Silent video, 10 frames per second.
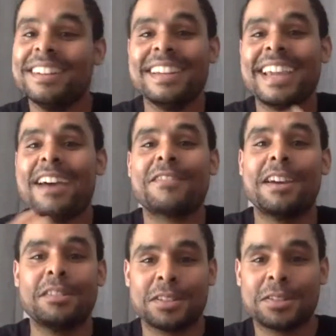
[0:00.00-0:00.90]
have
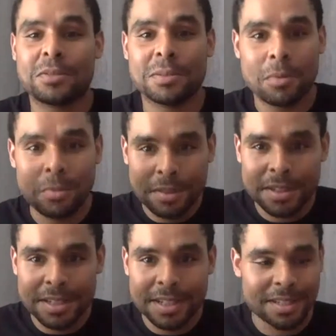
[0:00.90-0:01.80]
countless stories but with
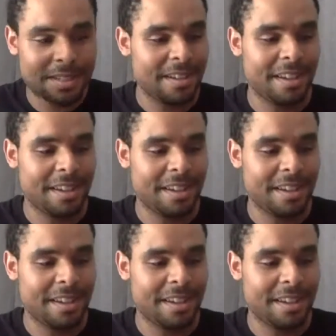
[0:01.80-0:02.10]
this it's